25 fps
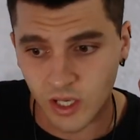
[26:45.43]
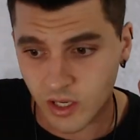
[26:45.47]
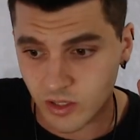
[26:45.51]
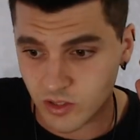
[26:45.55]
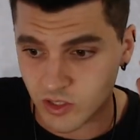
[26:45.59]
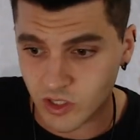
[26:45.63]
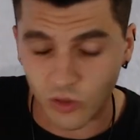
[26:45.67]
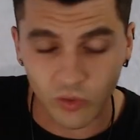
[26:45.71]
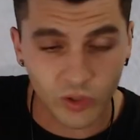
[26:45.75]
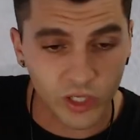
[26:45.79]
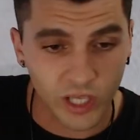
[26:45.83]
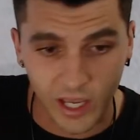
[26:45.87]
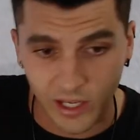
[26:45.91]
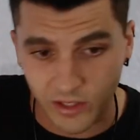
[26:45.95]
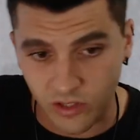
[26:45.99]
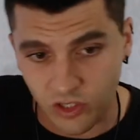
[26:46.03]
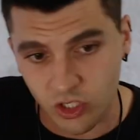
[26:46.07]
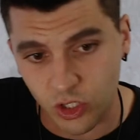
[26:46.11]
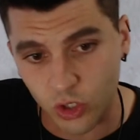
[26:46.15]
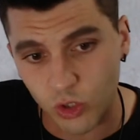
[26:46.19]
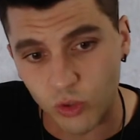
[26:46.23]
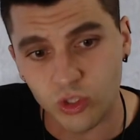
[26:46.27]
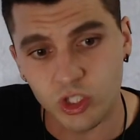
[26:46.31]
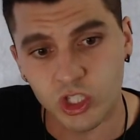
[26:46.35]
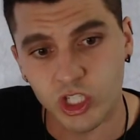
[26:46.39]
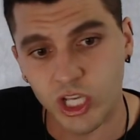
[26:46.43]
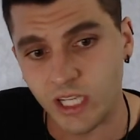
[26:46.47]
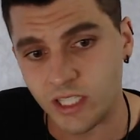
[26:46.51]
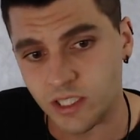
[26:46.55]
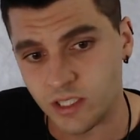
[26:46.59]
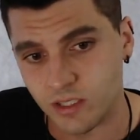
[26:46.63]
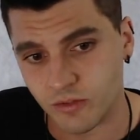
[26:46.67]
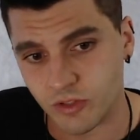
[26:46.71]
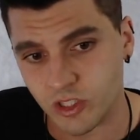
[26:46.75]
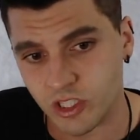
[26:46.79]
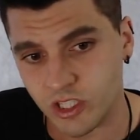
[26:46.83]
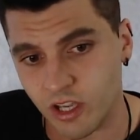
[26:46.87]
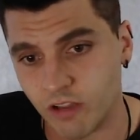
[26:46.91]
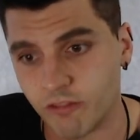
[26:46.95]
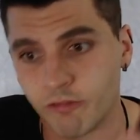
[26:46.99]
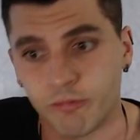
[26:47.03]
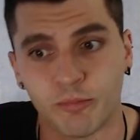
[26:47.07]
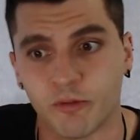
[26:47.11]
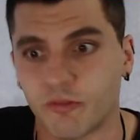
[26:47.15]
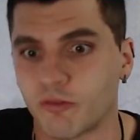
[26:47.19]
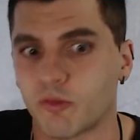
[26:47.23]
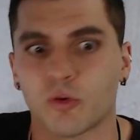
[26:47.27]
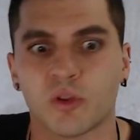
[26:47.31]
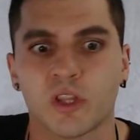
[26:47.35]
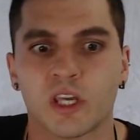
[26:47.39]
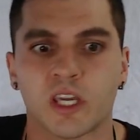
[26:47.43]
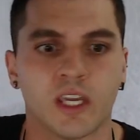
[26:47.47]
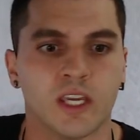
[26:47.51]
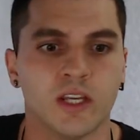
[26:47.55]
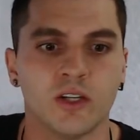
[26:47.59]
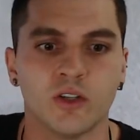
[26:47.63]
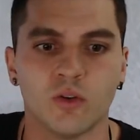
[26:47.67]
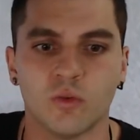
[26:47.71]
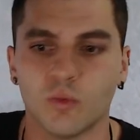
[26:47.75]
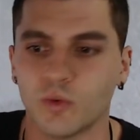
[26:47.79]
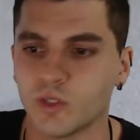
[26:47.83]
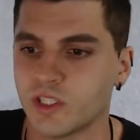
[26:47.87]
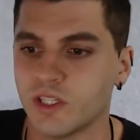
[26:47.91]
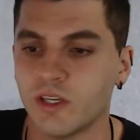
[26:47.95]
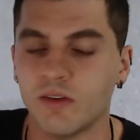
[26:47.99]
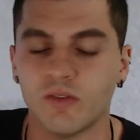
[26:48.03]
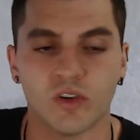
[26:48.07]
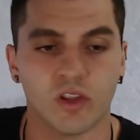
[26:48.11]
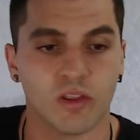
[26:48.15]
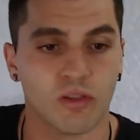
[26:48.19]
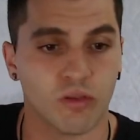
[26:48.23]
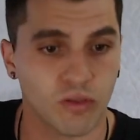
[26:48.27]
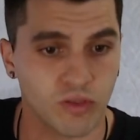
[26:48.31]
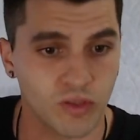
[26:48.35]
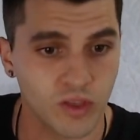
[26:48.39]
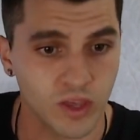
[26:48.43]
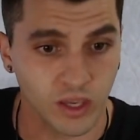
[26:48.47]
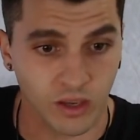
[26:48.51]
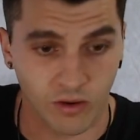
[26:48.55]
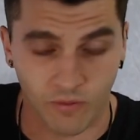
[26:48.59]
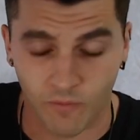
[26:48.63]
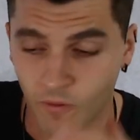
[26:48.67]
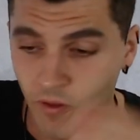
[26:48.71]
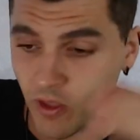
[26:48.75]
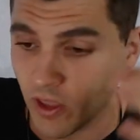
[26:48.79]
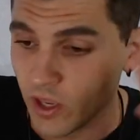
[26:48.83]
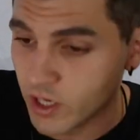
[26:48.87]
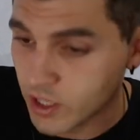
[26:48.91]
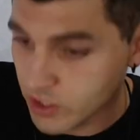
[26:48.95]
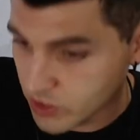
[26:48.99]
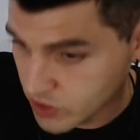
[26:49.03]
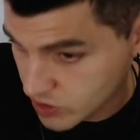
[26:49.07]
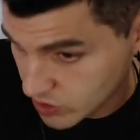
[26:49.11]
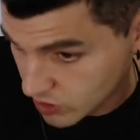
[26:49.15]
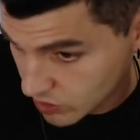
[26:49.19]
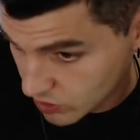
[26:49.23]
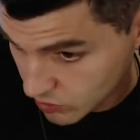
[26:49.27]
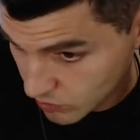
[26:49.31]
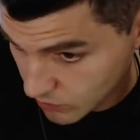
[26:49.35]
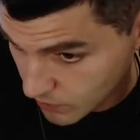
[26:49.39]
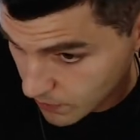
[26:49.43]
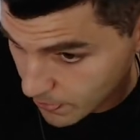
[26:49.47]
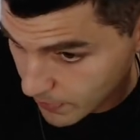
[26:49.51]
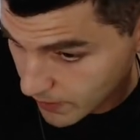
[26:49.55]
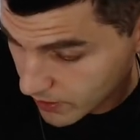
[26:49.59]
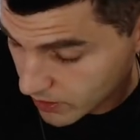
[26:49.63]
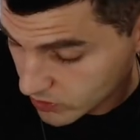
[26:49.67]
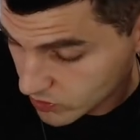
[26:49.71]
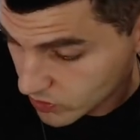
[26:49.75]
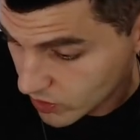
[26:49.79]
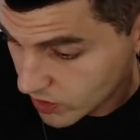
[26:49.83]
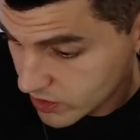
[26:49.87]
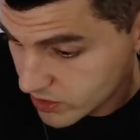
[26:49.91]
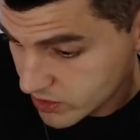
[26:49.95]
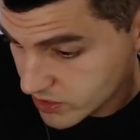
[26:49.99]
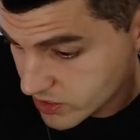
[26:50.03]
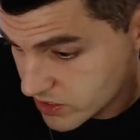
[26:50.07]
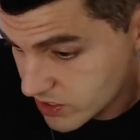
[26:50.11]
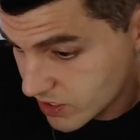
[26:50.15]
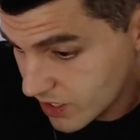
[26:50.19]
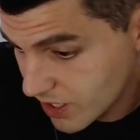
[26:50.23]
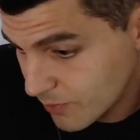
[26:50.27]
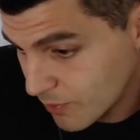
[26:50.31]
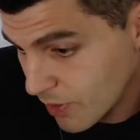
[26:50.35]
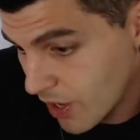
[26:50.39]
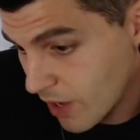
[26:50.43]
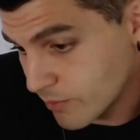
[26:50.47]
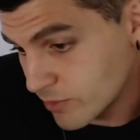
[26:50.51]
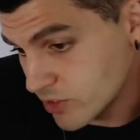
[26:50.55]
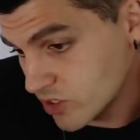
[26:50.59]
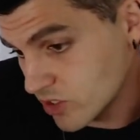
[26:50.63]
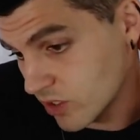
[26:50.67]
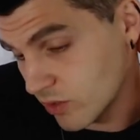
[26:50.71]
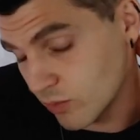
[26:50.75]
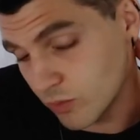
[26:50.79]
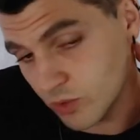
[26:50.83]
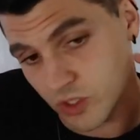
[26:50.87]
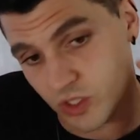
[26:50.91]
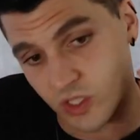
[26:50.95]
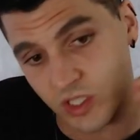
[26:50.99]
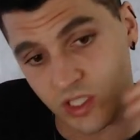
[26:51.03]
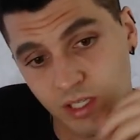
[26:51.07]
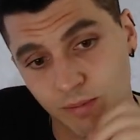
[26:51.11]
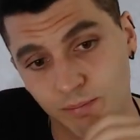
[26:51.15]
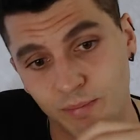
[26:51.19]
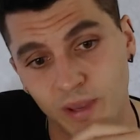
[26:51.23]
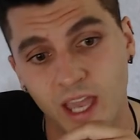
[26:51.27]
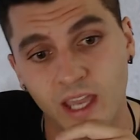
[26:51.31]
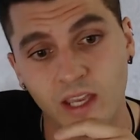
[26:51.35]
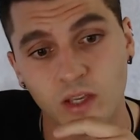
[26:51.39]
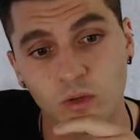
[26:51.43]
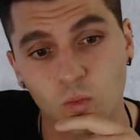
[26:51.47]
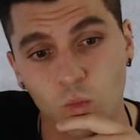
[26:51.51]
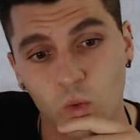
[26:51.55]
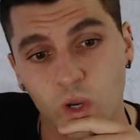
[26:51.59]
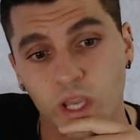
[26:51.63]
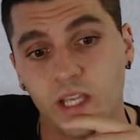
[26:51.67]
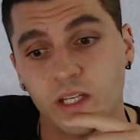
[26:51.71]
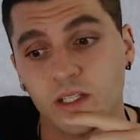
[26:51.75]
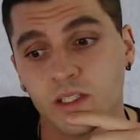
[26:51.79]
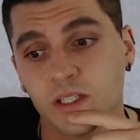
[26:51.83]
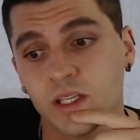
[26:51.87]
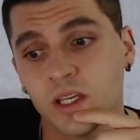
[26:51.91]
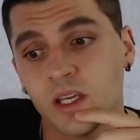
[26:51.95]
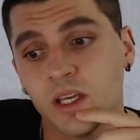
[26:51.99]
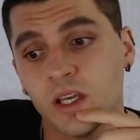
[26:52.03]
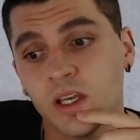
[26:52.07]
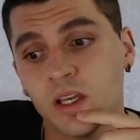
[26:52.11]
Sony had two gens of stuff before the Kindle was even a thing. So a lot of the time, Amazon will just sit back and wait.